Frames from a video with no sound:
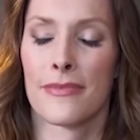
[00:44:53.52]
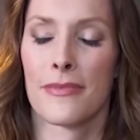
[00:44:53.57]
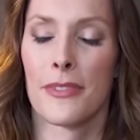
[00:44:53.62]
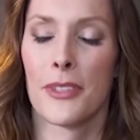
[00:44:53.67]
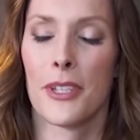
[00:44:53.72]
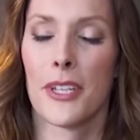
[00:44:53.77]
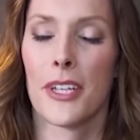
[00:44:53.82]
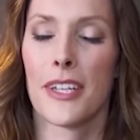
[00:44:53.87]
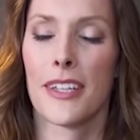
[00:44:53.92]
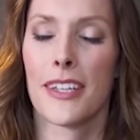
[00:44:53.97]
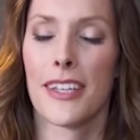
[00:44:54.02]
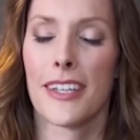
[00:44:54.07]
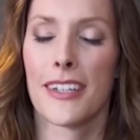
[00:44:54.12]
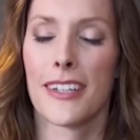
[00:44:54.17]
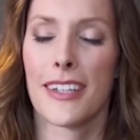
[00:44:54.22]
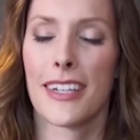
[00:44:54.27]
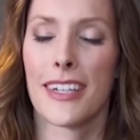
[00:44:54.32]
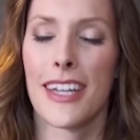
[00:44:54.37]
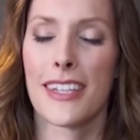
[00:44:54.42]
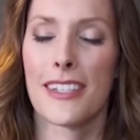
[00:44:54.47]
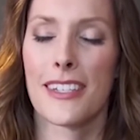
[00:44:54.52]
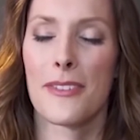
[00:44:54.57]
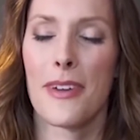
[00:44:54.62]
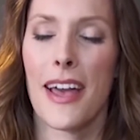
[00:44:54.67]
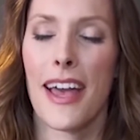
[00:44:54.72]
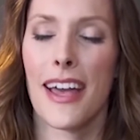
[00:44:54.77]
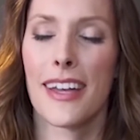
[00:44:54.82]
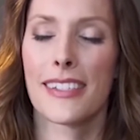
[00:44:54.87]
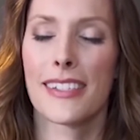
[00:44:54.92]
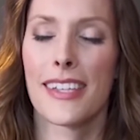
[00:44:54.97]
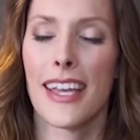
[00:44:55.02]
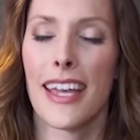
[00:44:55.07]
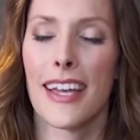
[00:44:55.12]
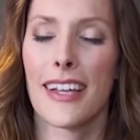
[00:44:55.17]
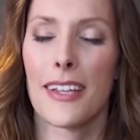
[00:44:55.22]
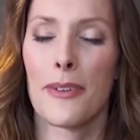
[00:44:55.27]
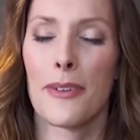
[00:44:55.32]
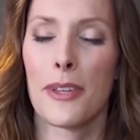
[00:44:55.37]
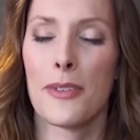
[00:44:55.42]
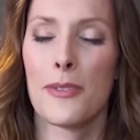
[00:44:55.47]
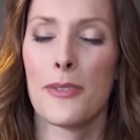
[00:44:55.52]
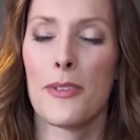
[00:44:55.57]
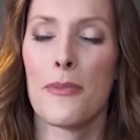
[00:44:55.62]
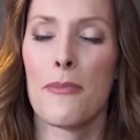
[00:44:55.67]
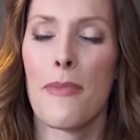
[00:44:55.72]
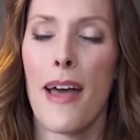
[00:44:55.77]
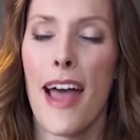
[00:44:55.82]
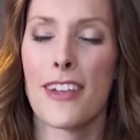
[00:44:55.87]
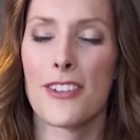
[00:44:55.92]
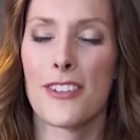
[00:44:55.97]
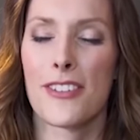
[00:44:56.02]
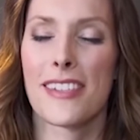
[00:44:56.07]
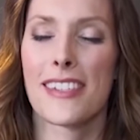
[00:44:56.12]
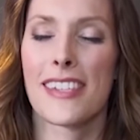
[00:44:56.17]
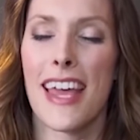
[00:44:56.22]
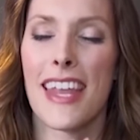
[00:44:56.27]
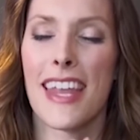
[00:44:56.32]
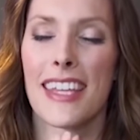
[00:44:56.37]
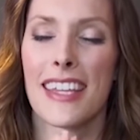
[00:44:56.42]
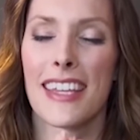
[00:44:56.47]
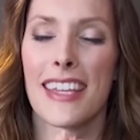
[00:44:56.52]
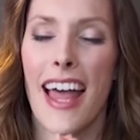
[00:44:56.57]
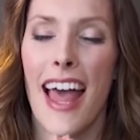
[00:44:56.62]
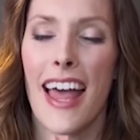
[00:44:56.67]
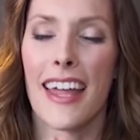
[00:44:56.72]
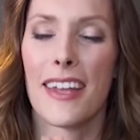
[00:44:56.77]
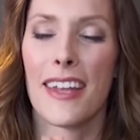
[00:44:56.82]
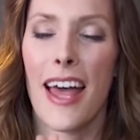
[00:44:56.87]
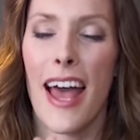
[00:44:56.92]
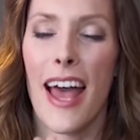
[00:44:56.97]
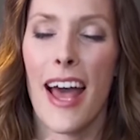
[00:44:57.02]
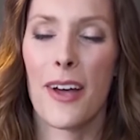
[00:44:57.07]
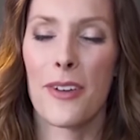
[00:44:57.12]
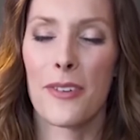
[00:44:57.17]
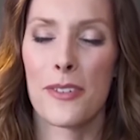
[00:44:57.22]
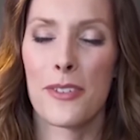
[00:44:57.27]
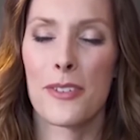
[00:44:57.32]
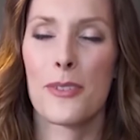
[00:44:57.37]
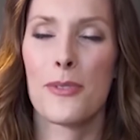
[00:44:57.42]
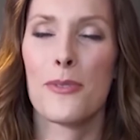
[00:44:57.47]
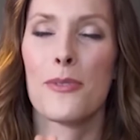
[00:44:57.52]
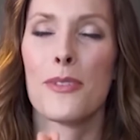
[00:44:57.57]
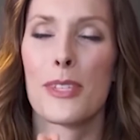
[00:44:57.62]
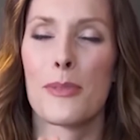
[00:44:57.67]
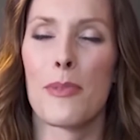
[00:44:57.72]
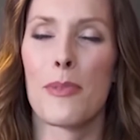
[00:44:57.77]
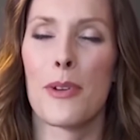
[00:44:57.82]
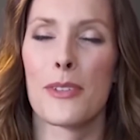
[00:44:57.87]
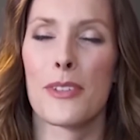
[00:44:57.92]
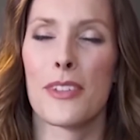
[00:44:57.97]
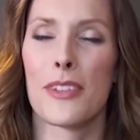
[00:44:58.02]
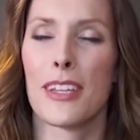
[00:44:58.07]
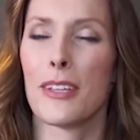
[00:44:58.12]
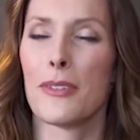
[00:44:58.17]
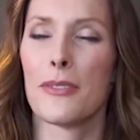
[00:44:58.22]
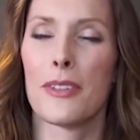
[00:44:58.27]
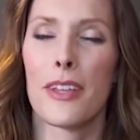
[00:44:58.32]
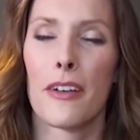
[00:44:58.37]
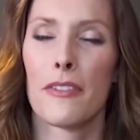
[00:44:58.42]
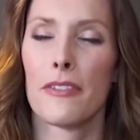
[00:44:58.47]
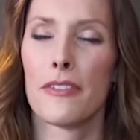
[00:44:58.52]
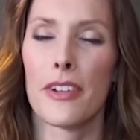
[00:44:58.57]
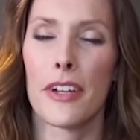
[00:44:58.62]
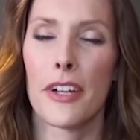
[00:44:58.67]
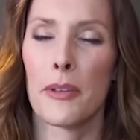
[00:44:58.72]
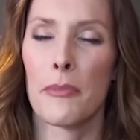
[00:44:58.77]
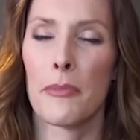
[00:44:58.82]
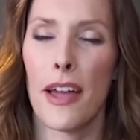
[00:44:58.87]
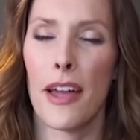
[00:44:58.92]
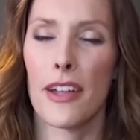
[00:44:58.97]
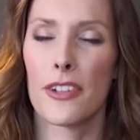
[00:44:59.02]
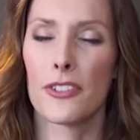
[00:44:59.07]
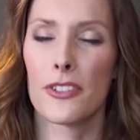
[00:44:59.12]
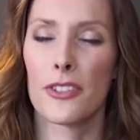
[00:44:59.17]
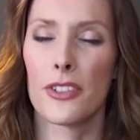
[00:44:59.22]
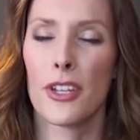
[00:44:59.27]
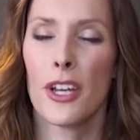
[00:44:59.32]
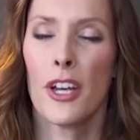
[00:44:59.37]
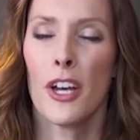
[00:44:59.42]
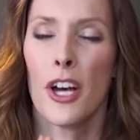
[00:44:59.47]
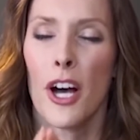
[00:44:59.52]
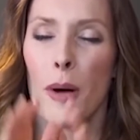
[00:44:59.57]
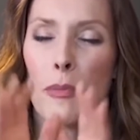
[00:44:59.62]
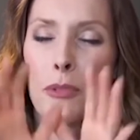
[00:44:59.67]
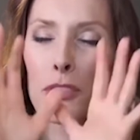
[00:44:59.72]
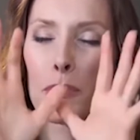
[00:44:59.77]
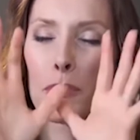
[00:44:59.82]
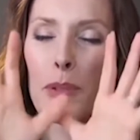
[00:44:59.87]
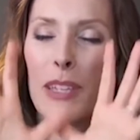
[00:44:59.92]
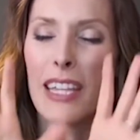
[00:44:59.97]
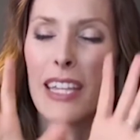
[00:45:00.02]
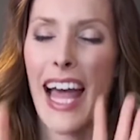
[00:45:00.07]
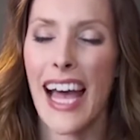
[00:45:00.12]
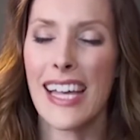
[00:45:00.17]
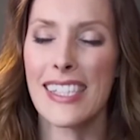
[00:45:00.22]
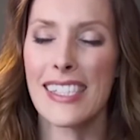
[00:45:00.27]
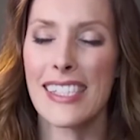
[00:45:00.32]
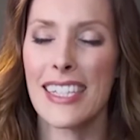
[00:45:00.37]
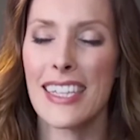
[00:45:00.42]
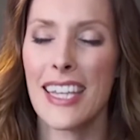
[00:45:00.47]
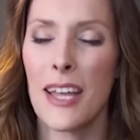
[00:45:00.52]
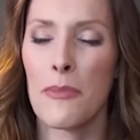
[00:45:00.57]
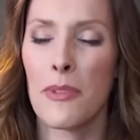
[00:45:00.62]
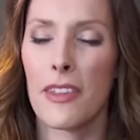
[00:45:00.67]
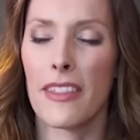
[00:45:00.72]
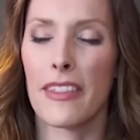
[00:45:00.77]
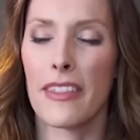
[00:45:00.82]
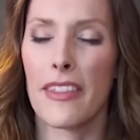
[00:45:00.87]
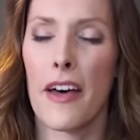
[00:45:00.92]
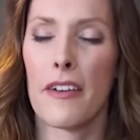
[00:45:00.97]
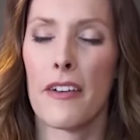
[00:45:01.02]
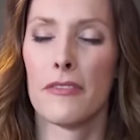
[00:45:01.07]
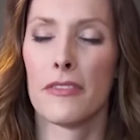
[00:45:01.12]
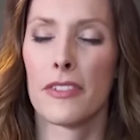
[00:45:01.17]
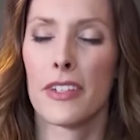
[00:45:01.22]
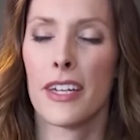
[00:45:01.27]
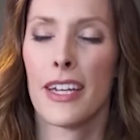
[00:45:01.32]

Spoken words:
Really good. And as you exhale, I want you to imagine sending that out to this person that you love very much, almost blasting them with love